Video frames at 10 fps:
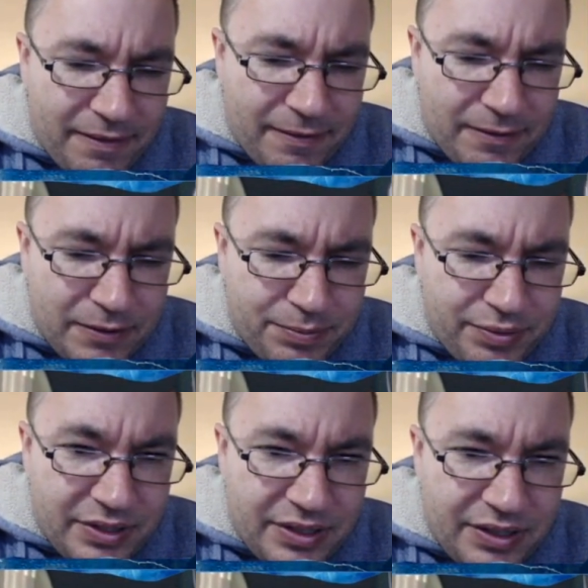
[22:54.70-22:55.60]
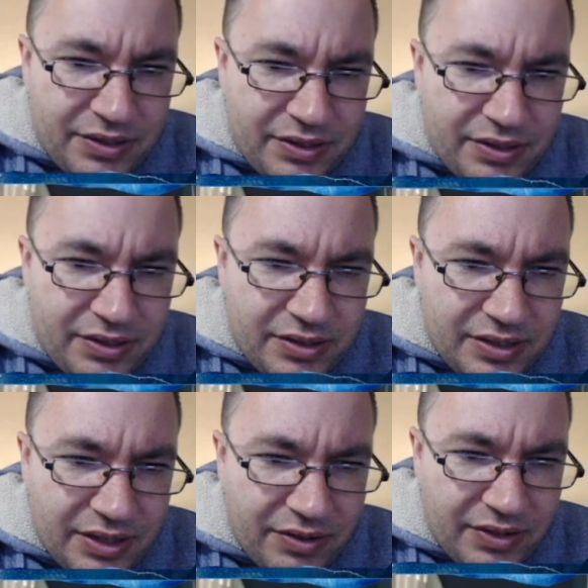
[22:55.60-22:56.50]
looks pretty good.
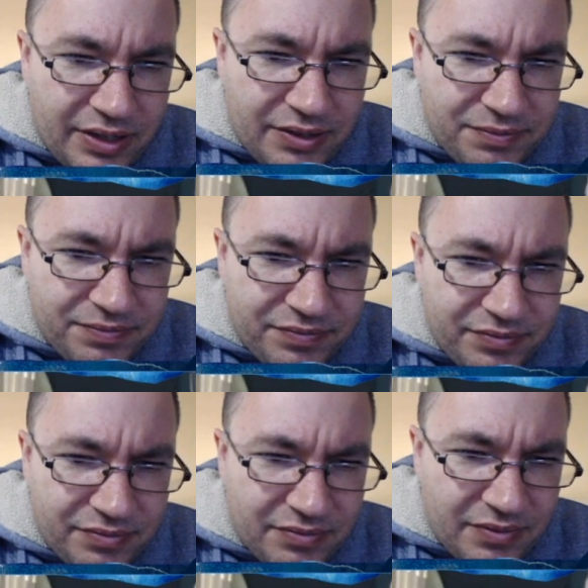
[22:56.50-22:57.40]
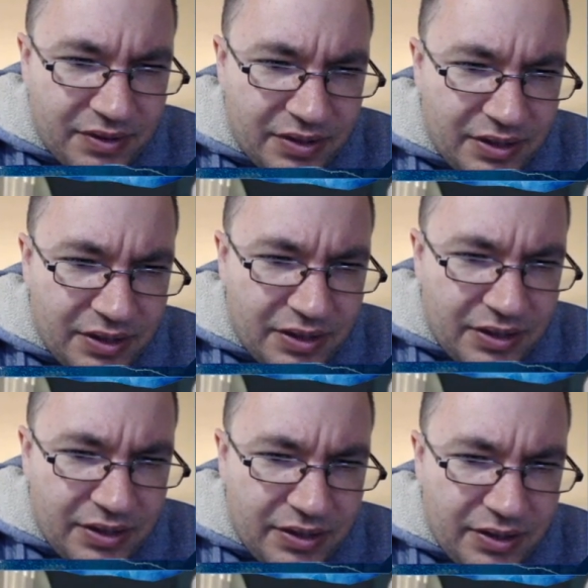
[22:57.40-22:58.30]
Centering
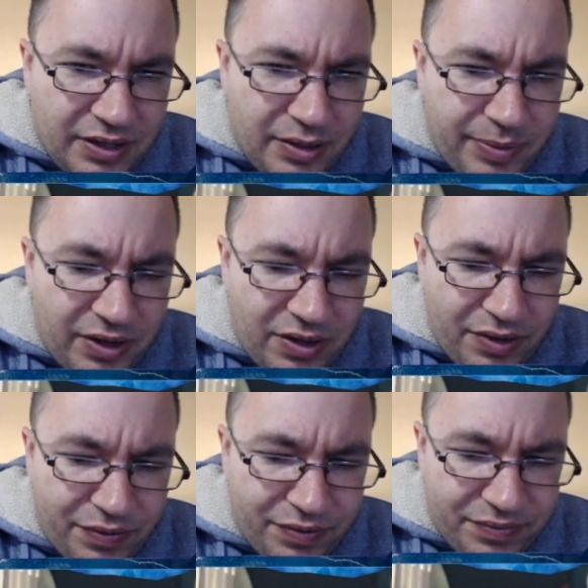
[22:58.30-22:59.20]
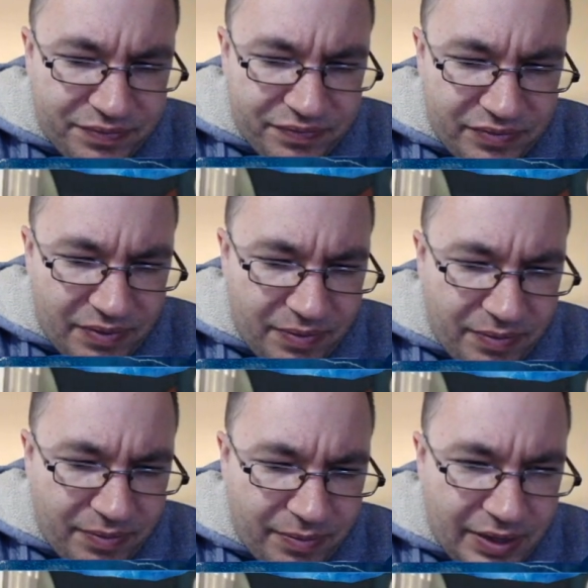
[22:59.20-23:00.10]
a little bit off,
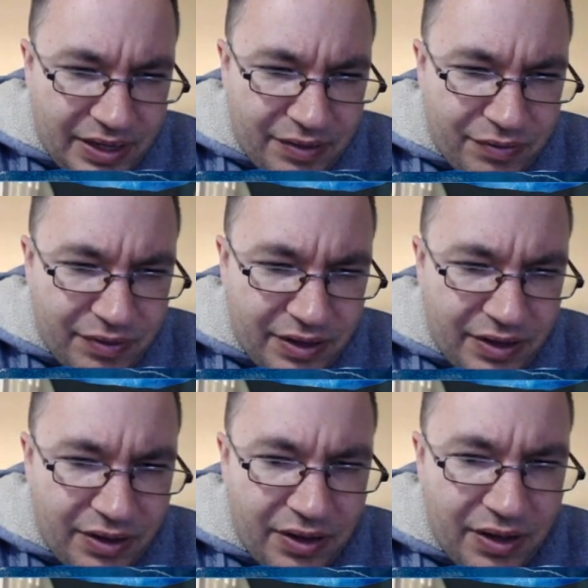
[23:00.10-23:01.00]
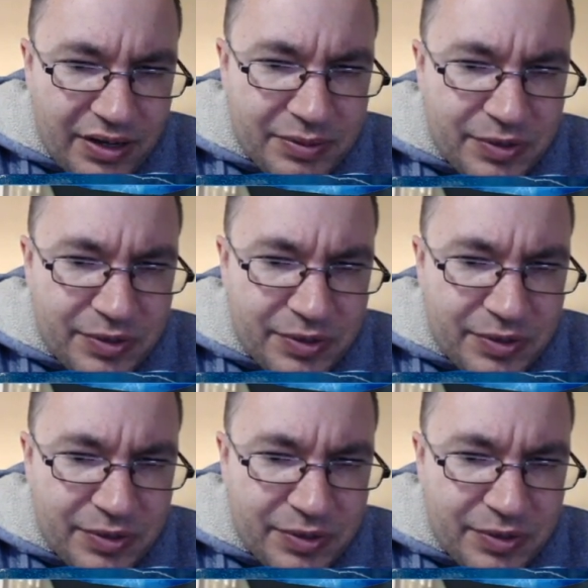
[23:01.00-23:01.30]
but definitely not as